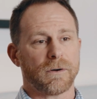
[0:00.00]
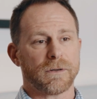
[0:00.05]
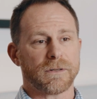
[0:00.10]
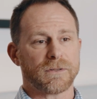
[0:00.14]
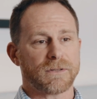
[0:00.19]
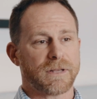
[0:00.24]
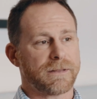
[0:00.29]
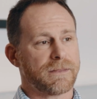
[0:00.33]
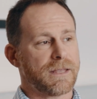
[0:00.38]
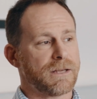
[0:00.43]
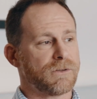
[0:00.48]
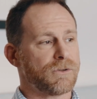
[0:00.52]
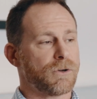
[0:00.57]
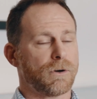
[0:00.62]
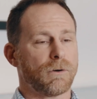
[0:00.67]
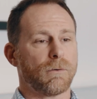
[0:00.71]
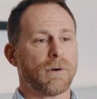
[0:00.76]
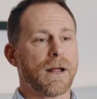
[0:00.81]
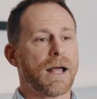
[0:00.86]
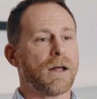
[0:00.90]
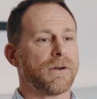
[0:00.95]
it's like they turn
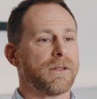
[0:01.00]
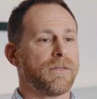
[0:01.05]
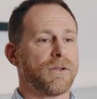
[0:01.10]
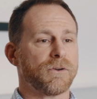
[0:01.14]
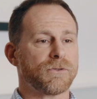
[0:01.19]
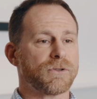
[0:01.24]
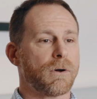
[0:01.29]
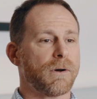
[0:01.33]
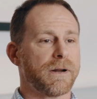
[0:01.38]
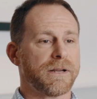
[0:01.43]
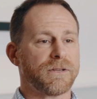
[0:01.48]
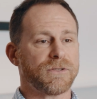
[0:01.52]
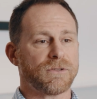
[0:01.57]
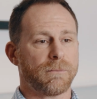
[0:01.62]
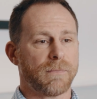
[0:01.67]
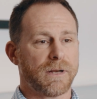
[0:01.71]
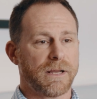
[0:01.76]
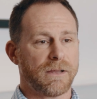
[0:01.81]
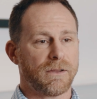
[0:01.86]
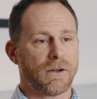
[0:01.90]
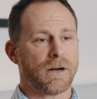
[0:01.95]
around and there's already
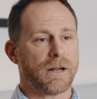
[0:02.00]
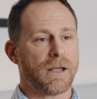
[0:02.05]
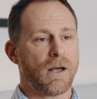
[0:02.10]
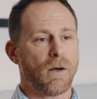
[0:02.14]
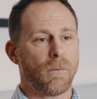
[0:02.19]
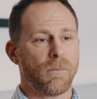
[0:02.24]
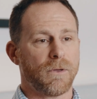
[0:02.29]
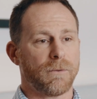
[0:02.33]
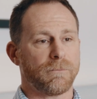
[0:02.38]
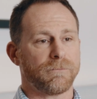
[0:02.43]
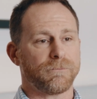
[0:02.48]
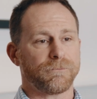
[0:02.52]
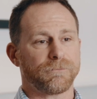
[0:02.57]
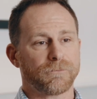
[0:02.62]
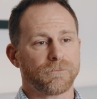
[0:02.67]
somebody there to help them.